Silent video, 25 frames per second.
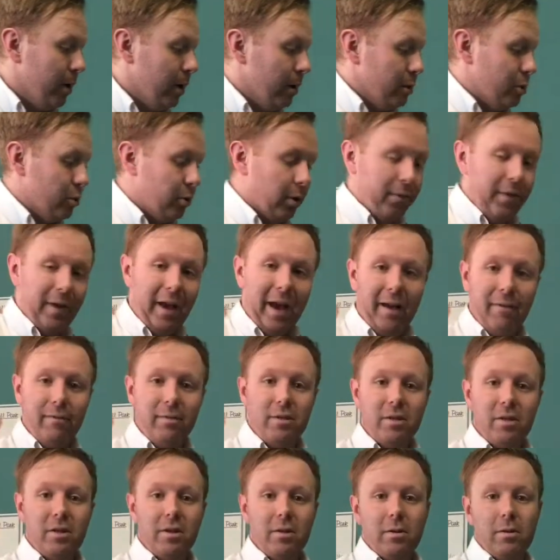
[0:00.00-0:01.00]
So if you
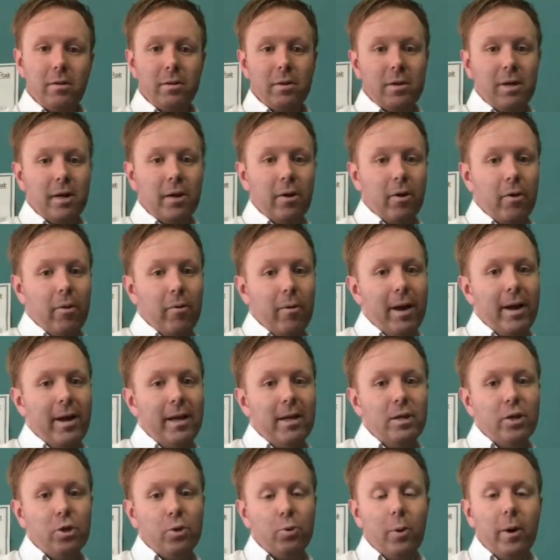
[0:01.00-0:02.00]
haven't seen it already,
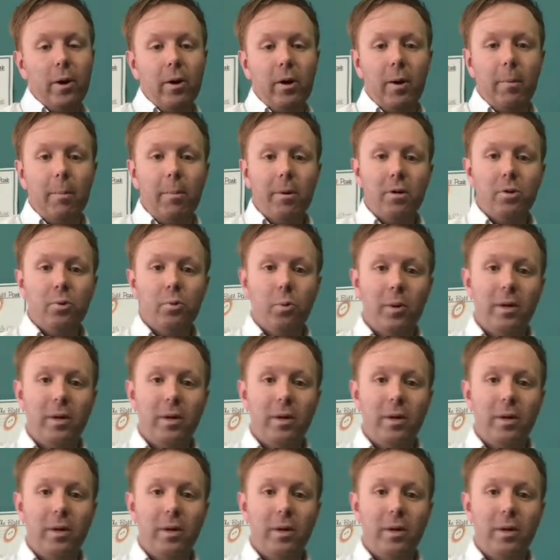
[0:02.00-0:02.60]
square numbers,